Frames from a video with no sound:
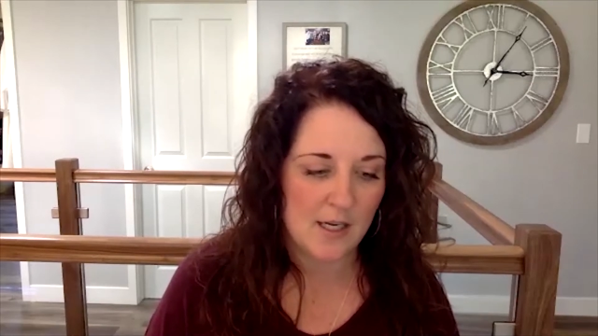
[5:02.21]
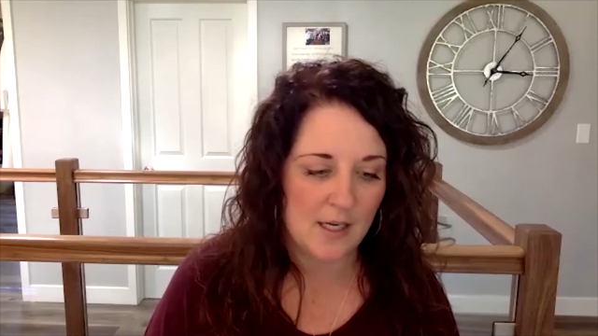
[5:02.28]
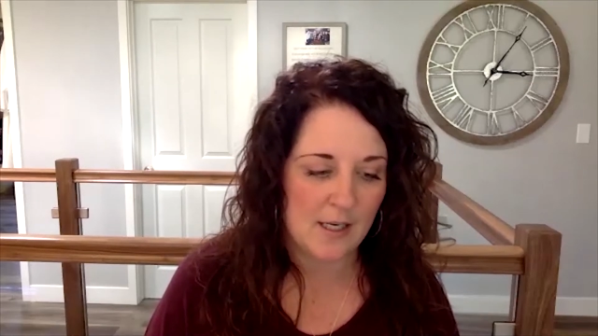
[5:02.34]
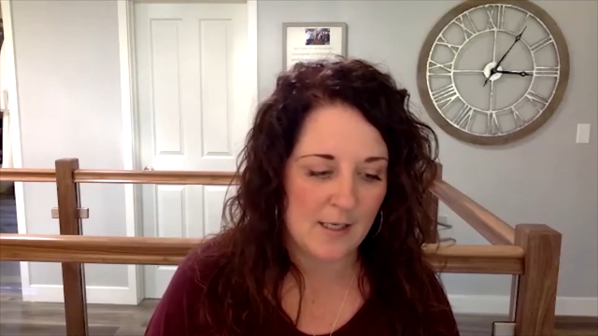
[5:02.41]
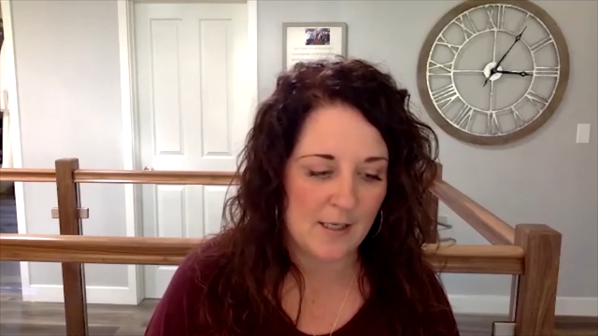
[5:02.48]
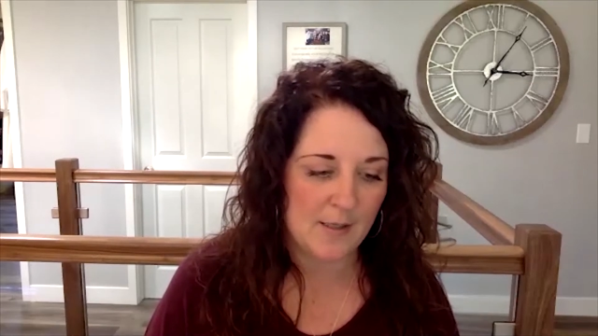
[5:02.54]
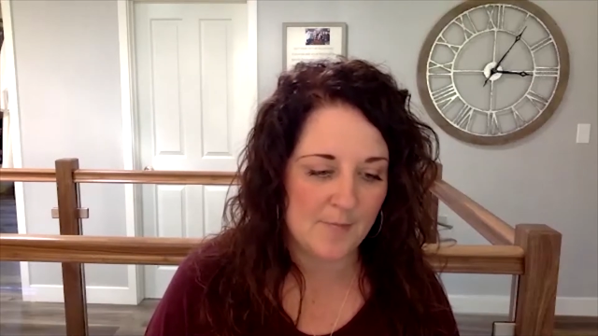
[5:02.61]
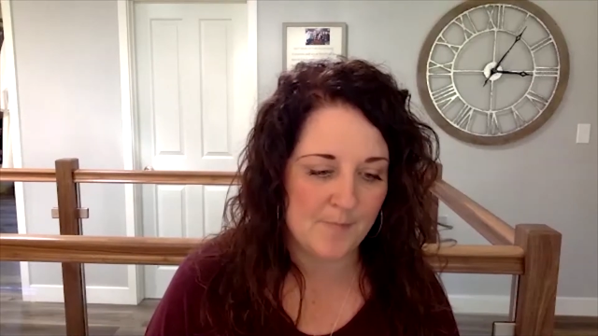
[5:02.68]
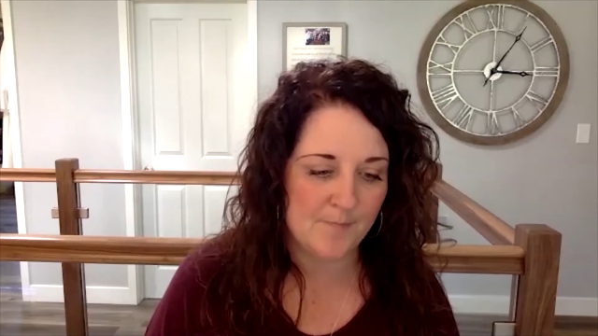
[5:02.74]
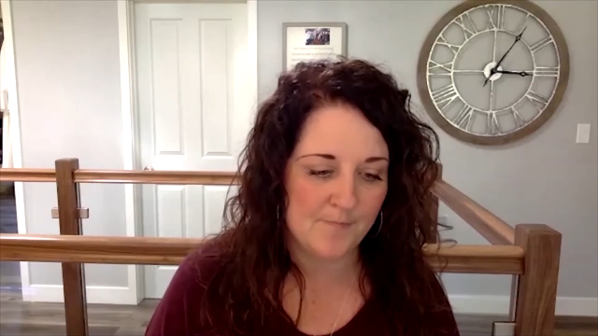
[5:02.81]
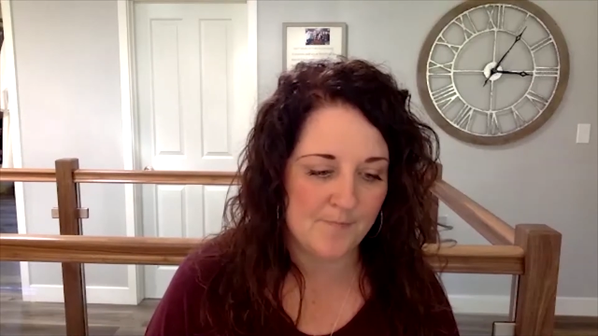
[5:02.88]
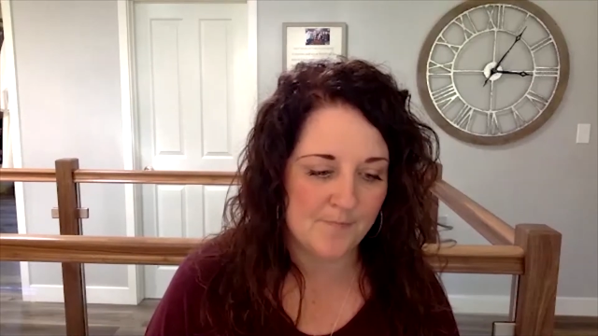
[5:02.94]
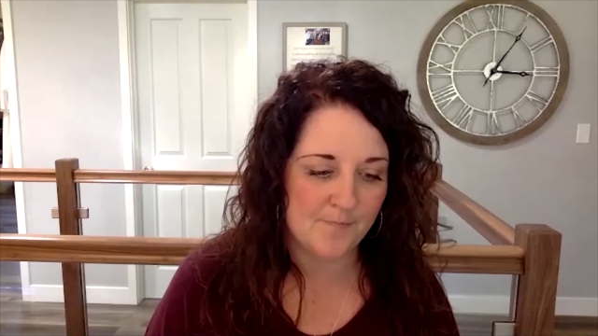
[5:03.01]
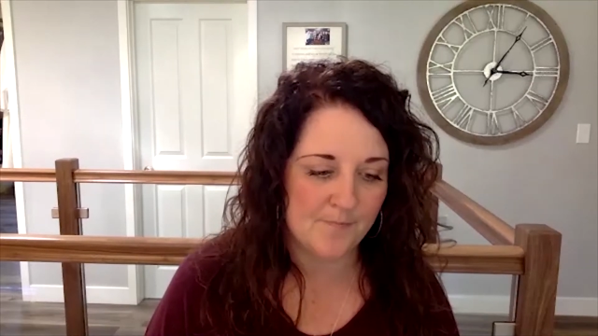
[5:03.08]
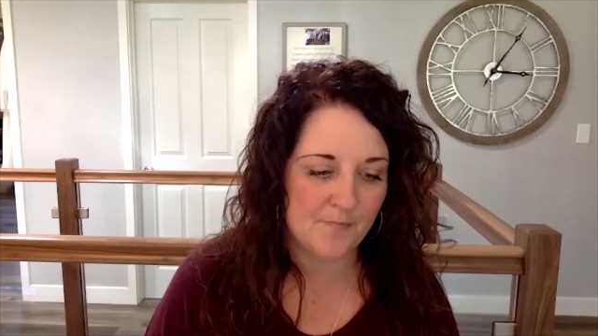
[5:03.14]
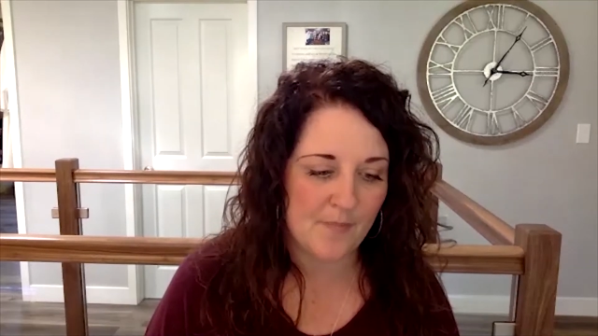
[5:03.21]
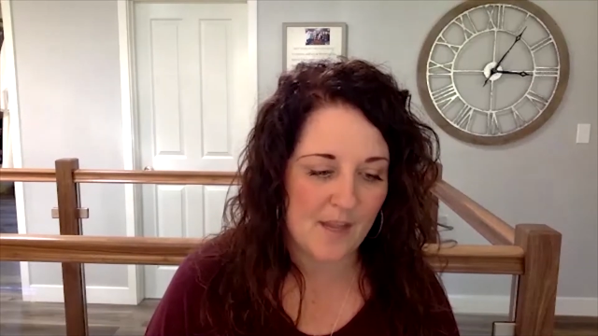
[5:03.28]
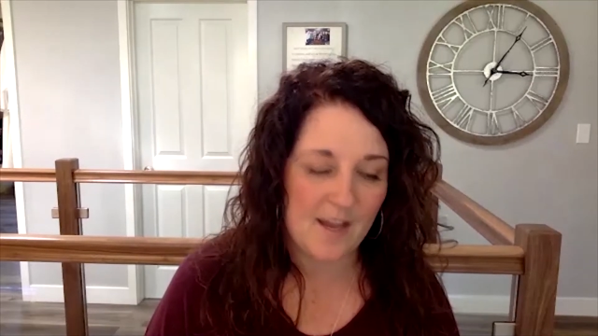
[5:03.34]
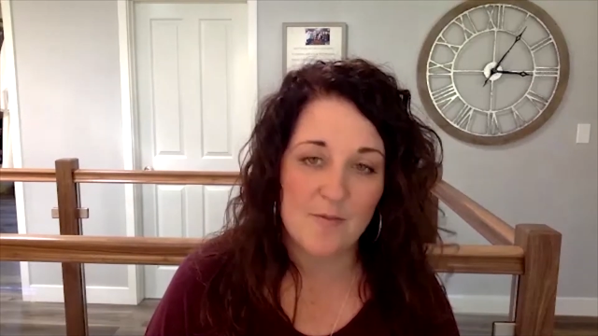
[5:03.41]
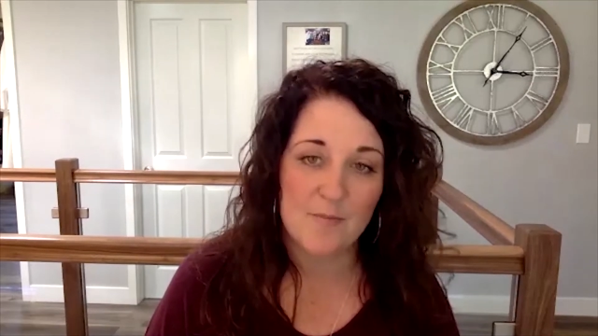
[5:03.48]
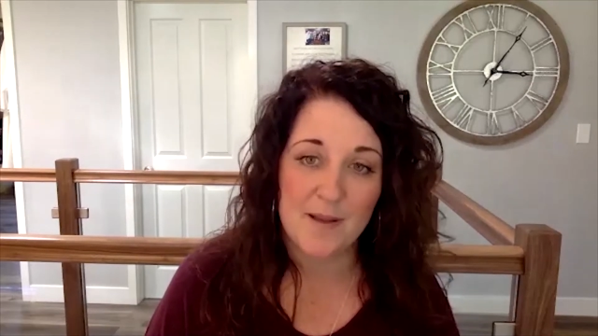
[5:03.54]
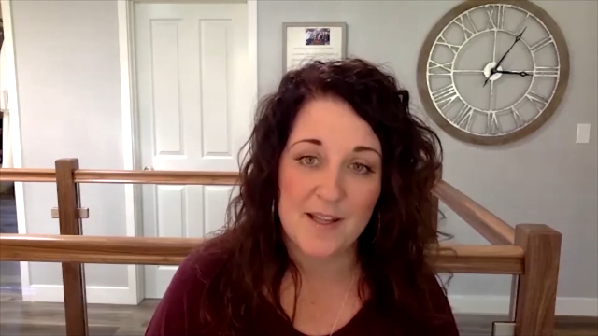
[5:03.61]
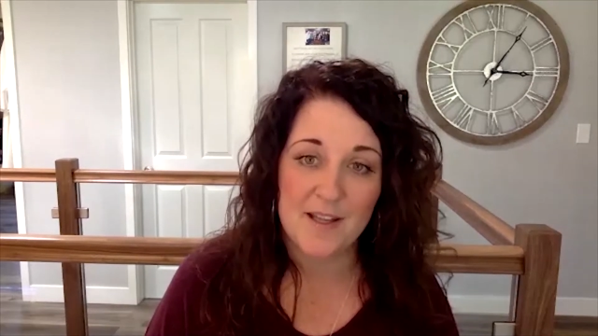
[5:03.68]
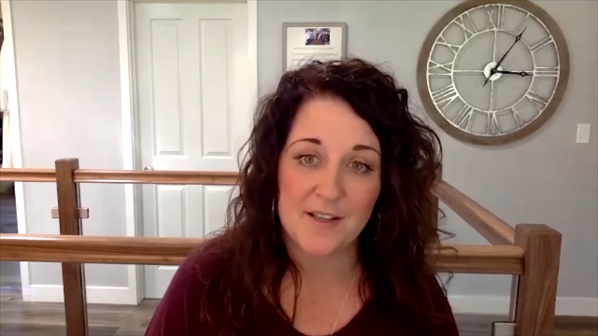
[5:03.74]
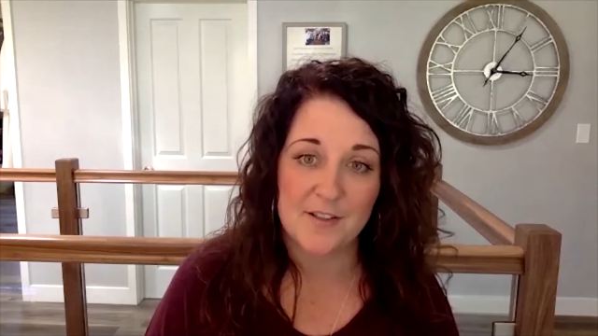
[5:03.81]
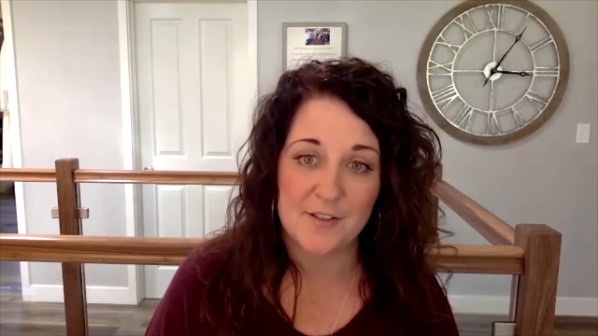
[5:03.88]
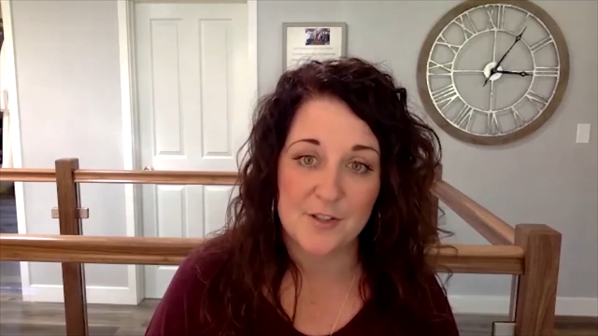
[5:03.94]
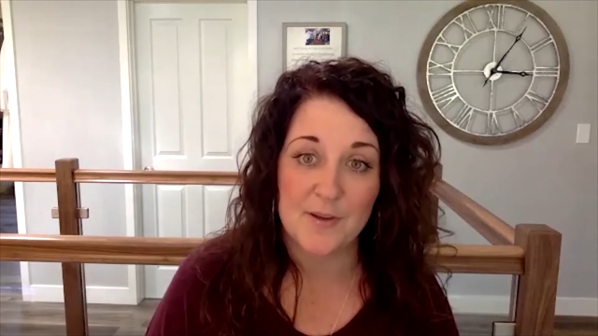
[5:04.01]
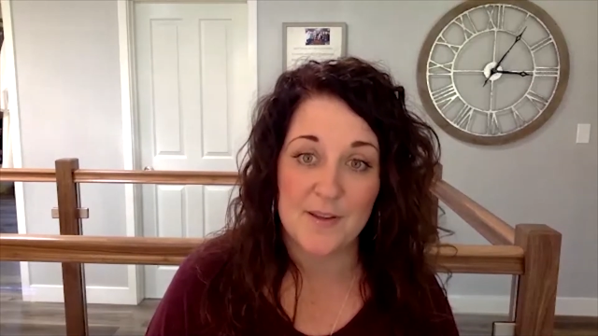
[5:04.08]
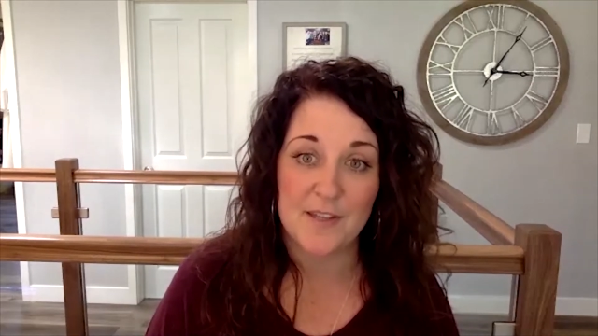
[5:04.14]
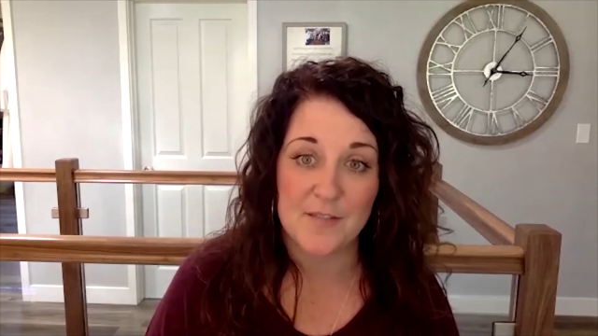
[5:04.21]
have been doing this